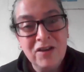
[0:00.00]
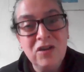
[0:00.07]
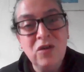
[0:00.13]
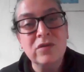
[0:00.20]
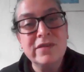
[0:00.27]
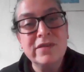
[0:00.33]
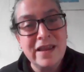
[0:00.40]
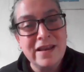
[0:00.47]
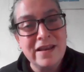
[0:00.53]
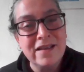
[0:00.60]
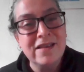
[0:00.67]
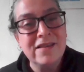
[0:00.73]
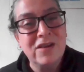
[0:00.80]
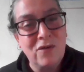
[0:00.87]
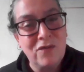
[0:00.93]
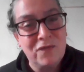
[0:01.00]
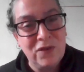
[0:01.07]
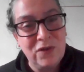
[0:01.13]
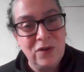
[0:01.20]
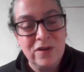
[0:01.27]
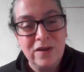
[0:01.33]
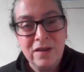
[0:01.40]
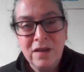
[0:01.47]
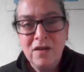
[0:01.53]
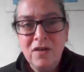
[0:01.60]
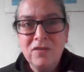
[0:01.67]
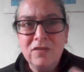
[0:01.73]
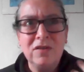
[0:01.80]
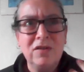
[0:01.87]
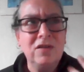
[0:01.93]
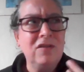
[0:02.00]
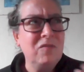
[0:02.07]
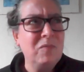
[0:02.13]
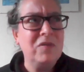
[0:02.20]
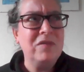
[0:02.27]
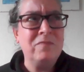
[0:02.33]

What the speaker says: Your dinners, your food. So you've